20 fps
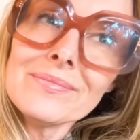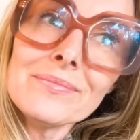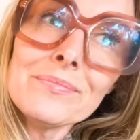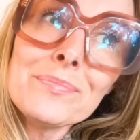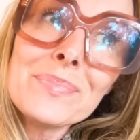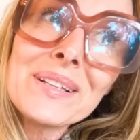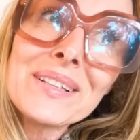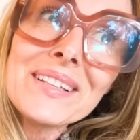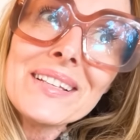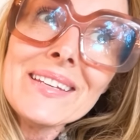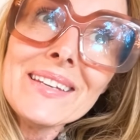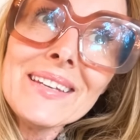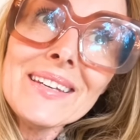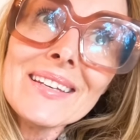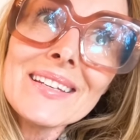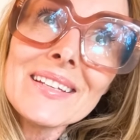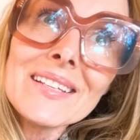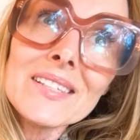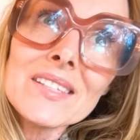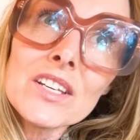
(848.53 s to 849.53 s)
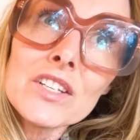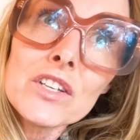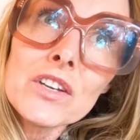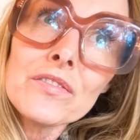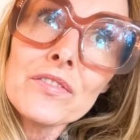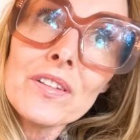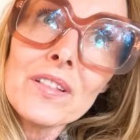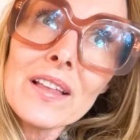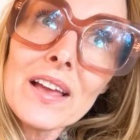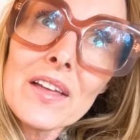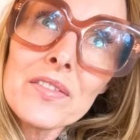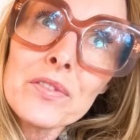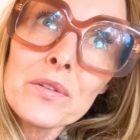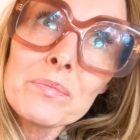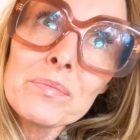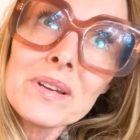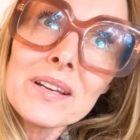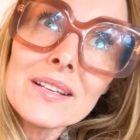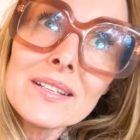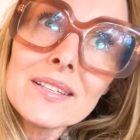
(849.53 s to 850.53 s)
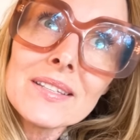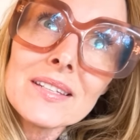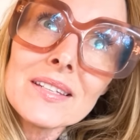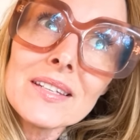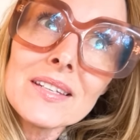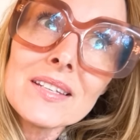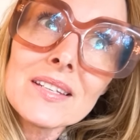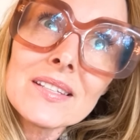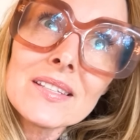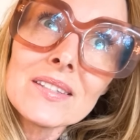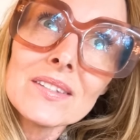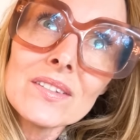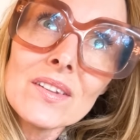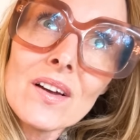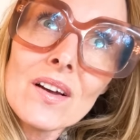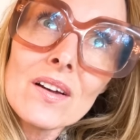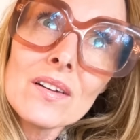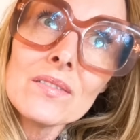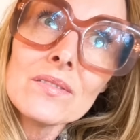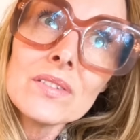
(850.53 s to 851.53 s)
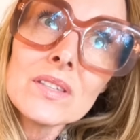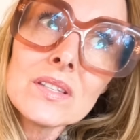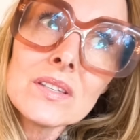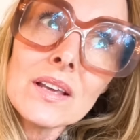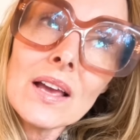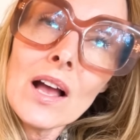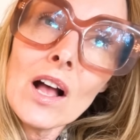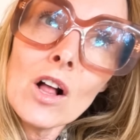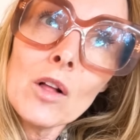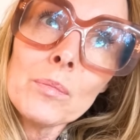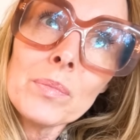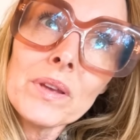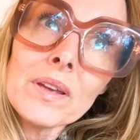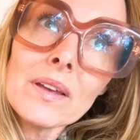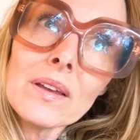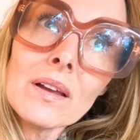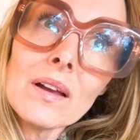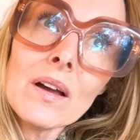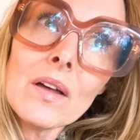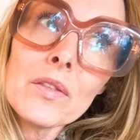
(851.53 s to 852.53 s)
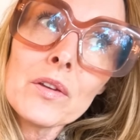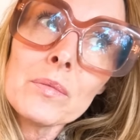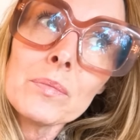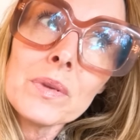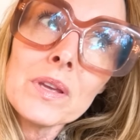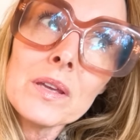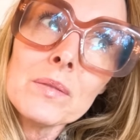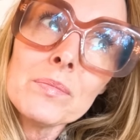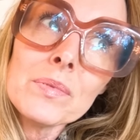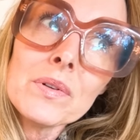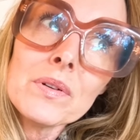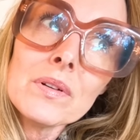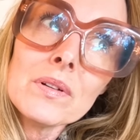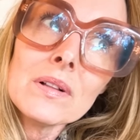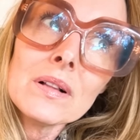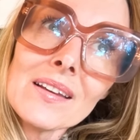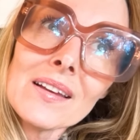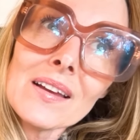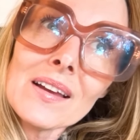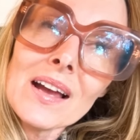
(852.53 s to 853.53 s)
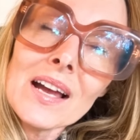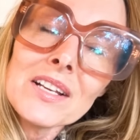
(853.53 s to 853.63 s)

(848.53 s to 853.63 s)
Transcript: Billy is such a philanthropist. He just loves helping other people.